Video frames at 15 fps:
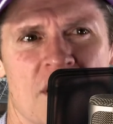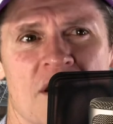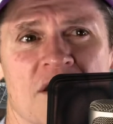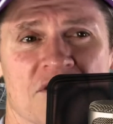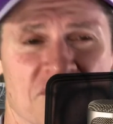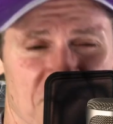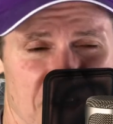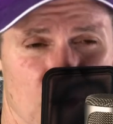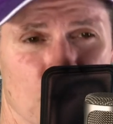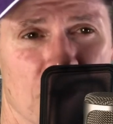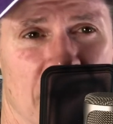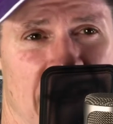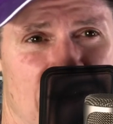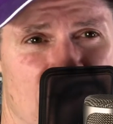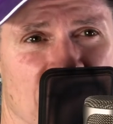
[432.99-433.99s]
Steal the
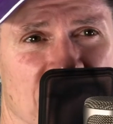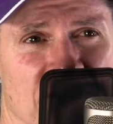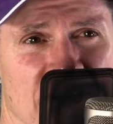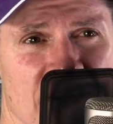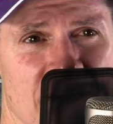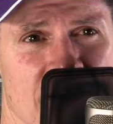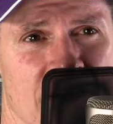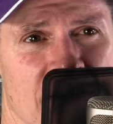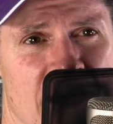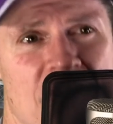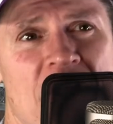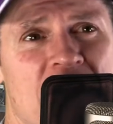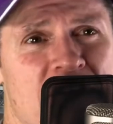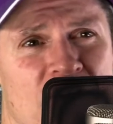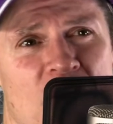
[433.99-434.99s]
electricity, and
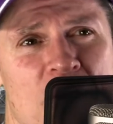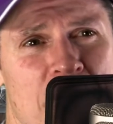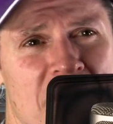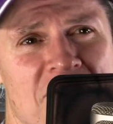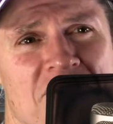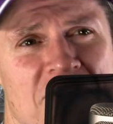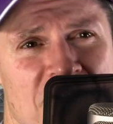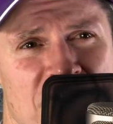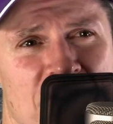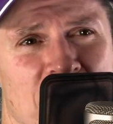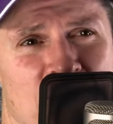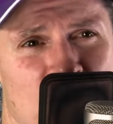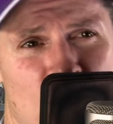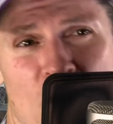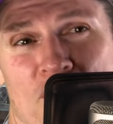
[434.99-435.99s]
then you've got a business that
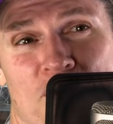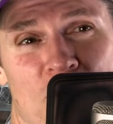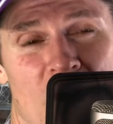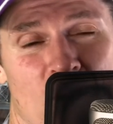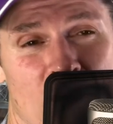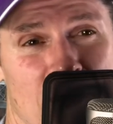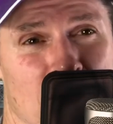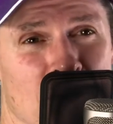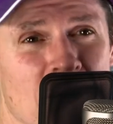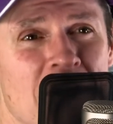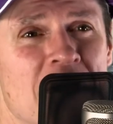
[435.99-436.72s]
works quite well,